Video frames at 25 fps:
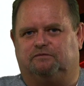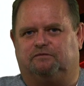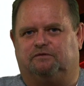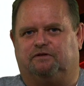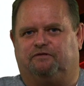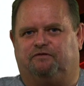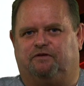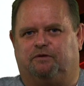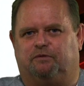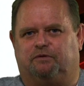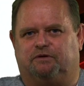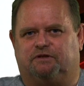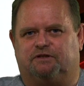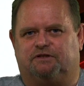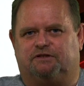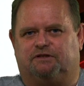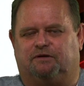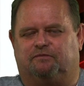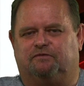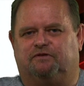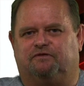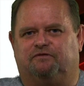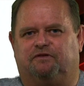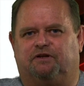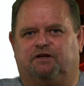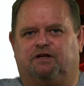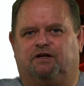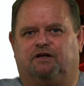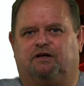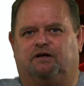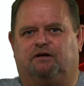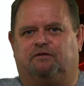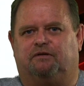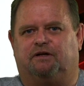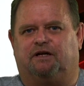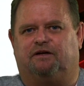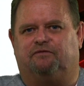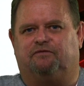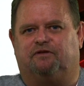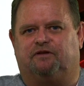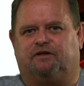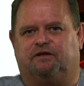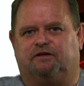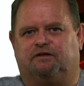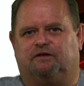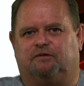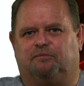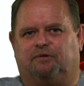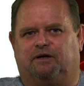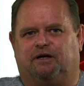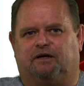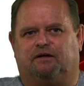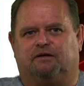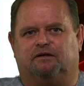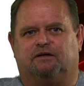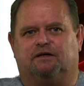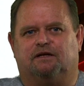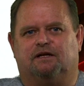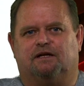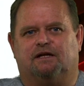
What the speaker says: if you want to stop the video and have a think about